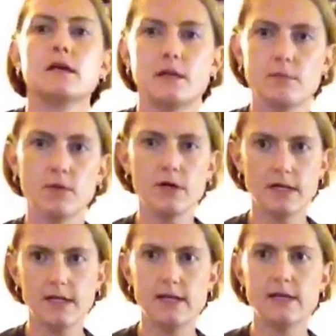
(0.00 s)
Good
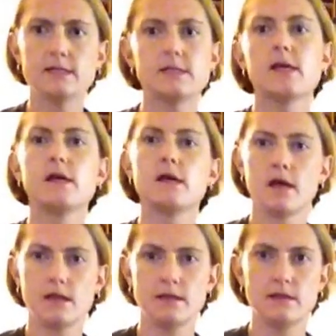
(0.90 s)
morning, ladies.
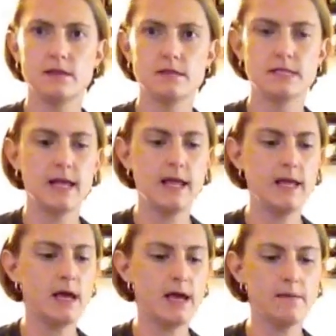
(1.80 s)

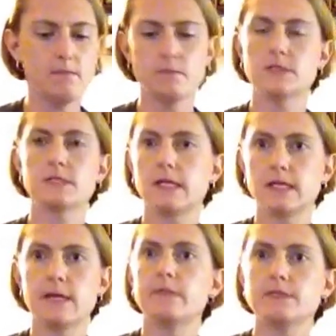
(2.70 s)
Today I'm just going to
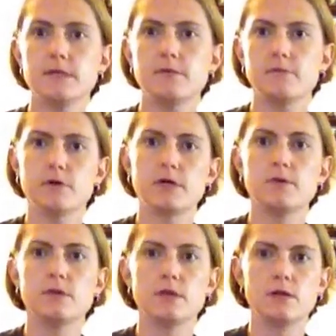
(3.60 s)
demonstrate for
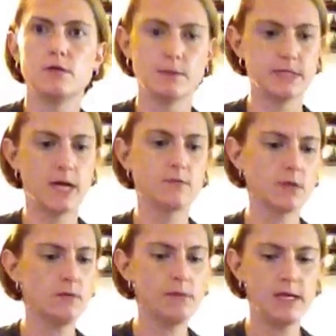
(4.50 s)
you the new Uptown
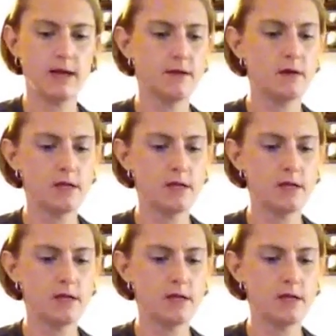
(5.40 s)
Rolling Weekender,